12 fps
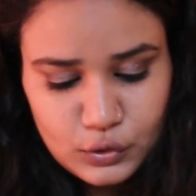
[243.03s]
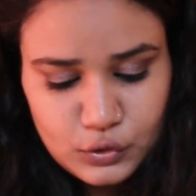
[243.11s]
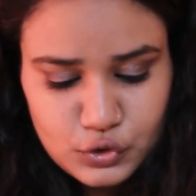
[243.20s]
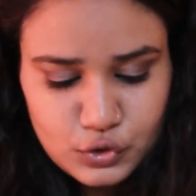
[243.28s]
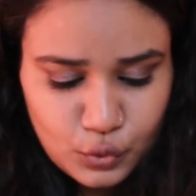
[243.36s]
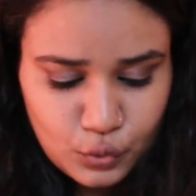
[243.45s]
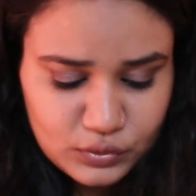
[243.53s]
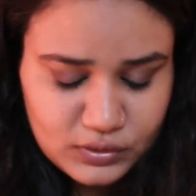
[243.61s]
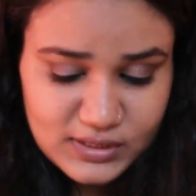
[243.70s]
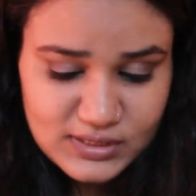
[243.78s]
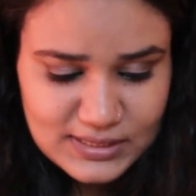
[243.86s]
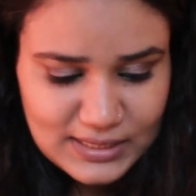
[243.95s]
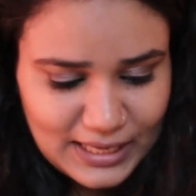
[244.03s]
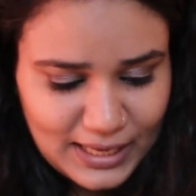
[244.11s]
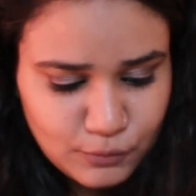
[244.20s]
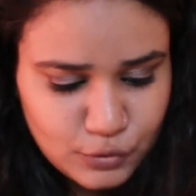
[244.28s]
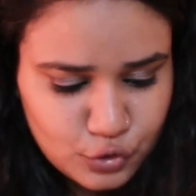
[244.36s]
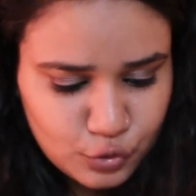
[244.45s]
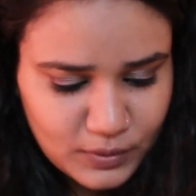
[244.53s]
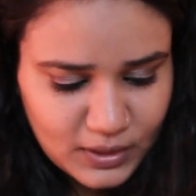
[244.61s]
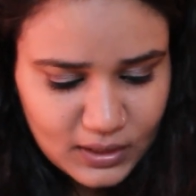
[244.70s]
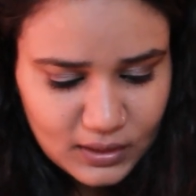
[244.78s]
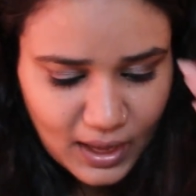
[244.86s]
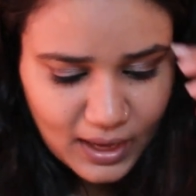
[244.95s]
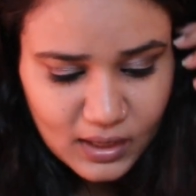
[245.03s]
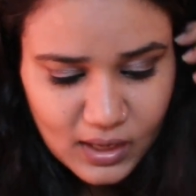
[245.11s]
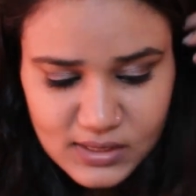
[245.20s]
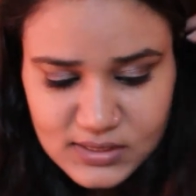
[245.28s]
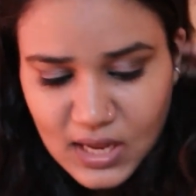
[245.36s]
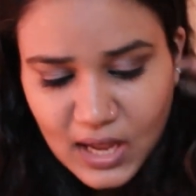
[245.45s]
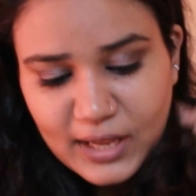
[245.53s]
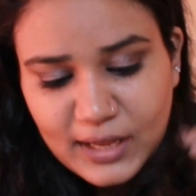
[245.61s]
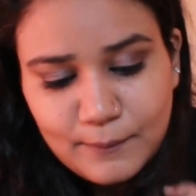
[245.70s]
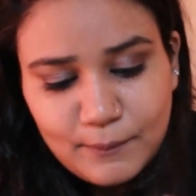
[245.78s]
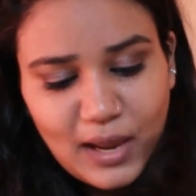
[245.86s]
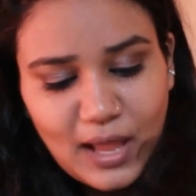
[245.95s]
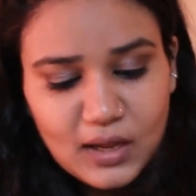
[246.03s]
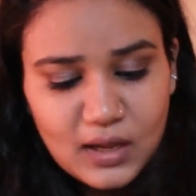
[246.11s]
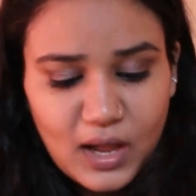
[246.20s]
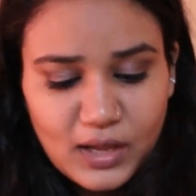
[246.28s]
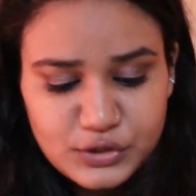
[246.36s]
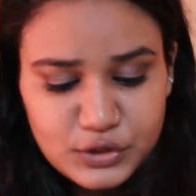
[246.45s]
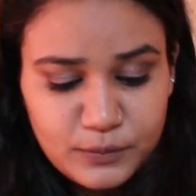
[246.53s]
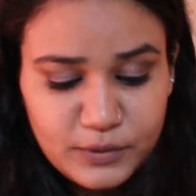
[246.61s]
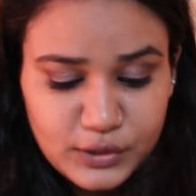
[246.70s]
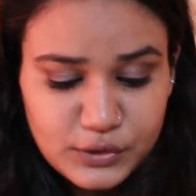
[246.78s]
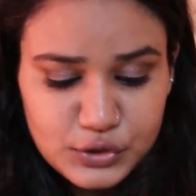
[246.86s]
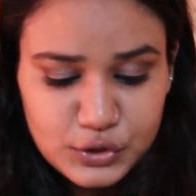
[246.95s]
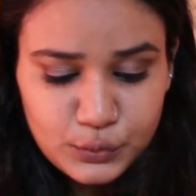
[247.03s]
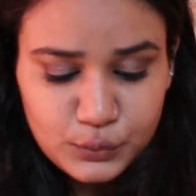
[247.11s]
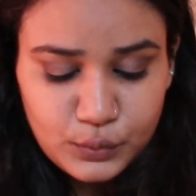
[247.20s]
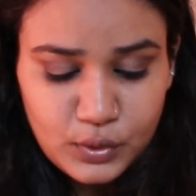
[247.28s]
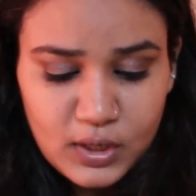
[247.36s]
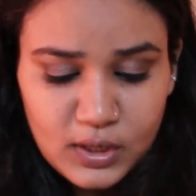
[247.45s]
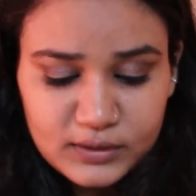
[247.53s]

So this claims to be Nykaa's I Am Black Kajal brings you